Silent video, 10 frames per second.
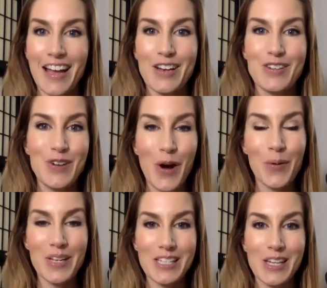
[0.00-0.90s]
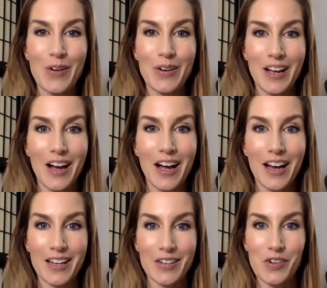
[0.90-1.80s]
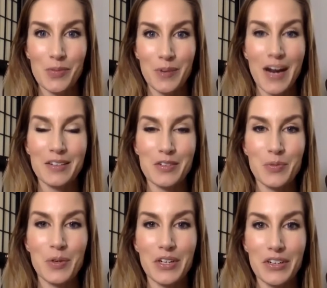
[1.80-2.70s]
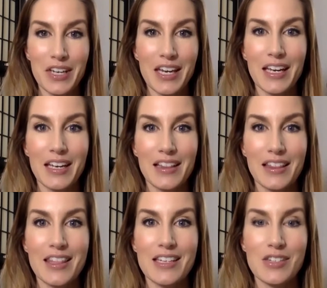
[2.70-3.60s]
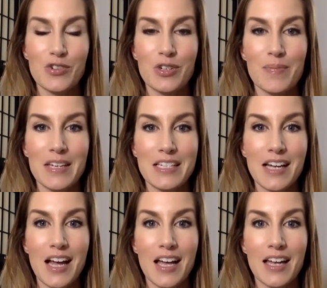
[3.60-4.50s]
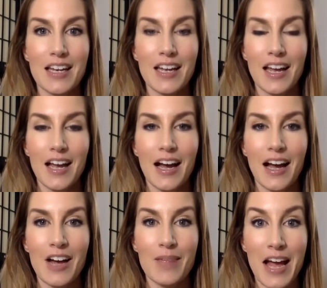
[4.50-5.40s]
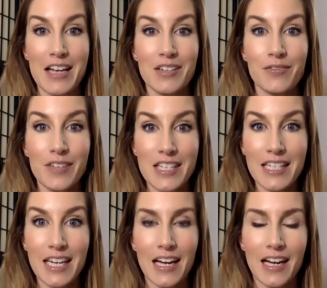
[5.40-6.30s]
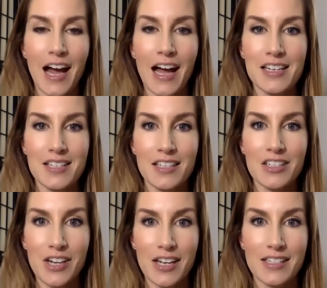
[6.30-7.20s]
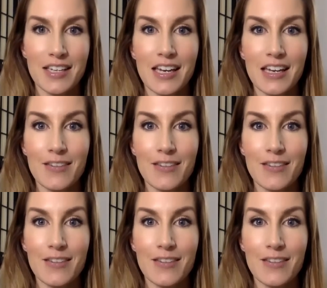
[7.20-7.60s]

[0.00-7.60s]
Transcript: know what's going on in your practice where you're getting this treatment done, has a Vizia, I suggest getting a